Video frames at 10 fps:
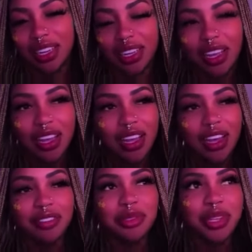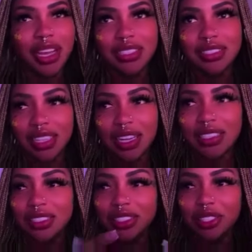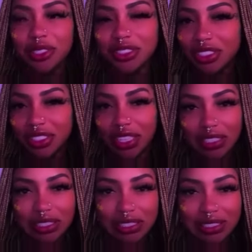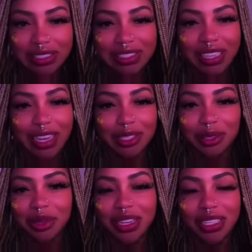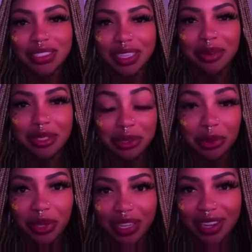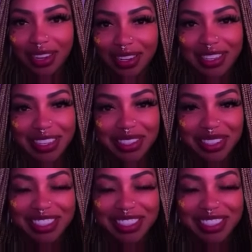Like, have you guys not learned your lessons? Like, I don't understand what's going on. Let